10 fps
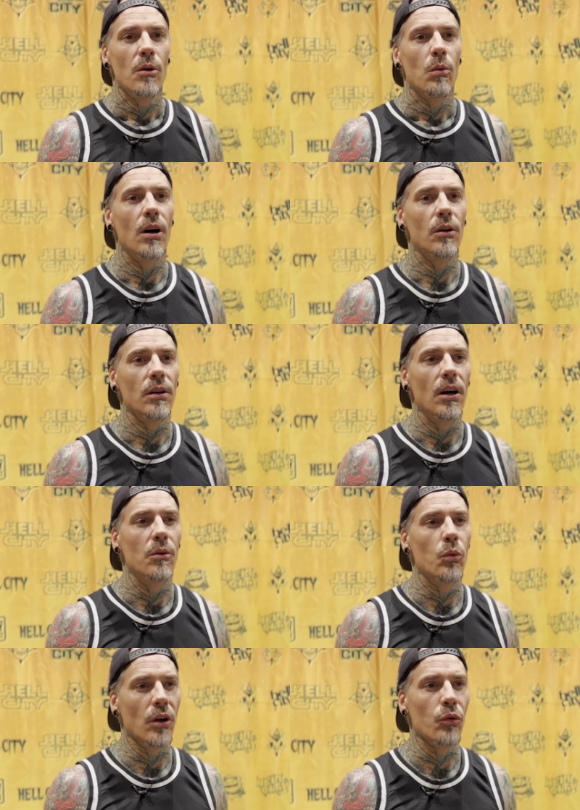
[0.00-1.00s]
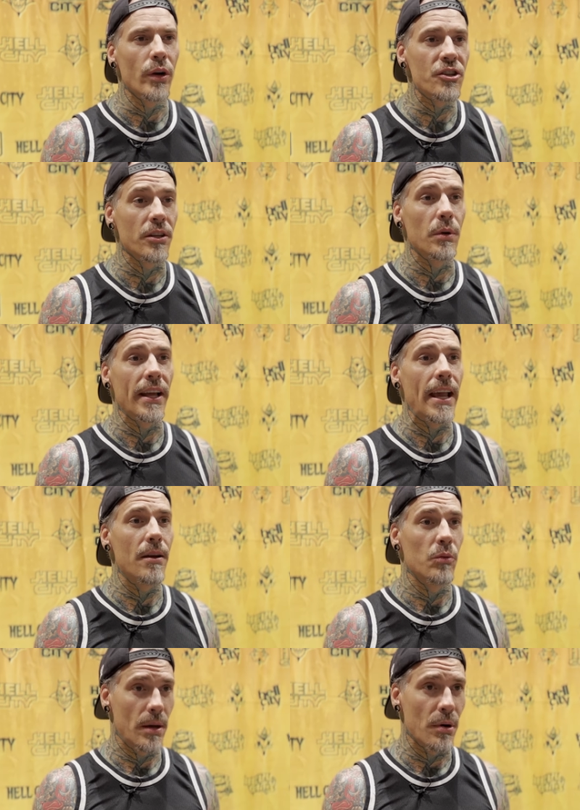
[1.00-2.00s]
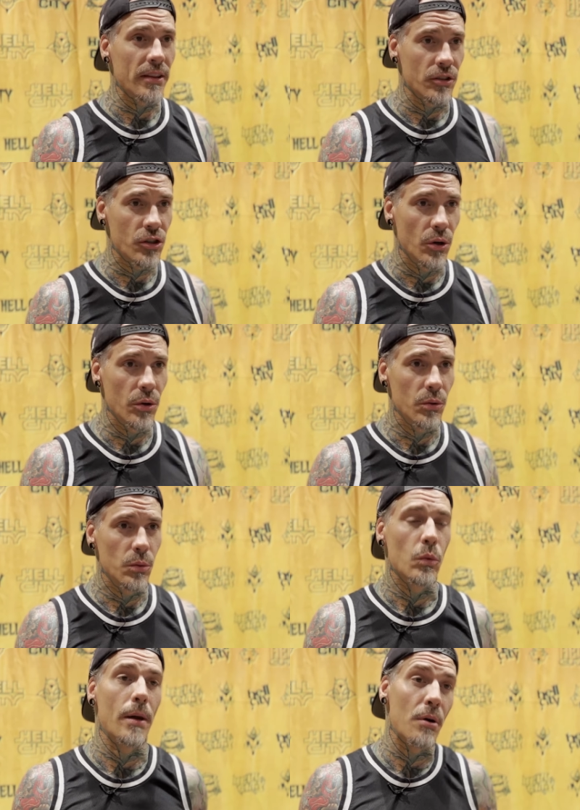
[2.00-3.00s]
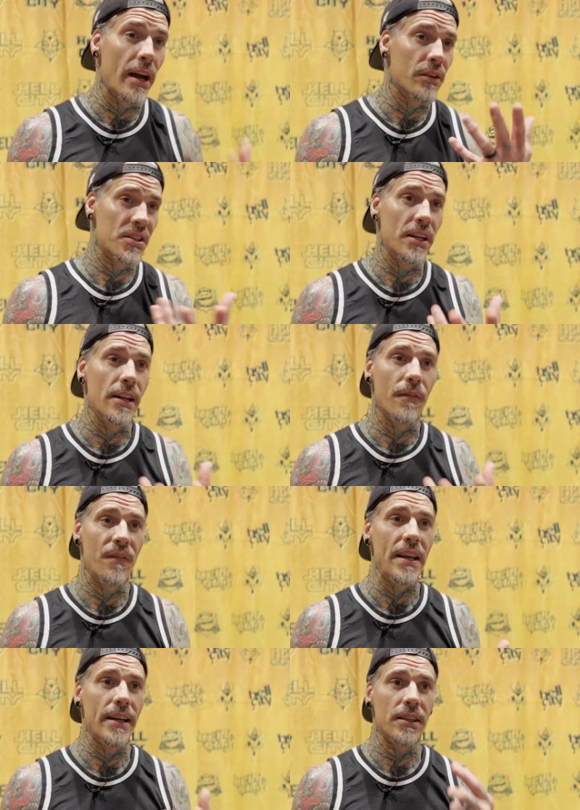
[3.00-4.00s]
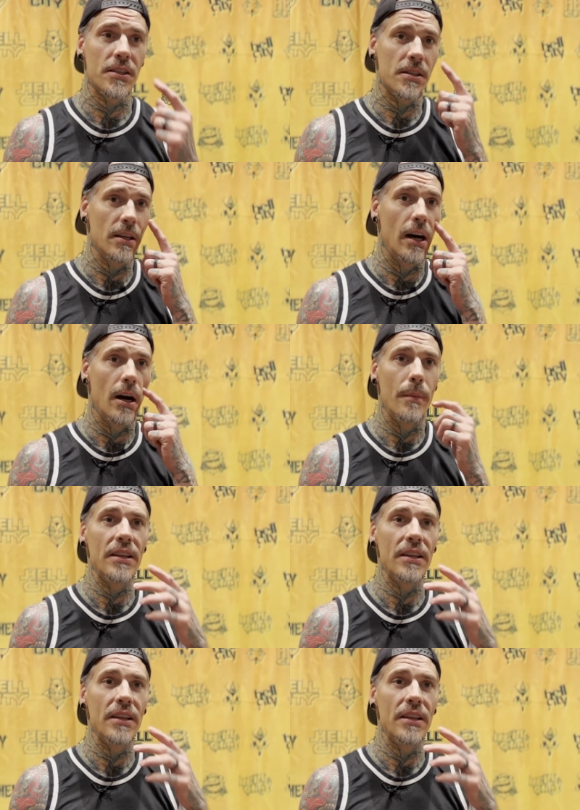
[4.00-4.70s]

Well, originally when I came, when I brought the show, when I brought Hell City to Phoenix, um,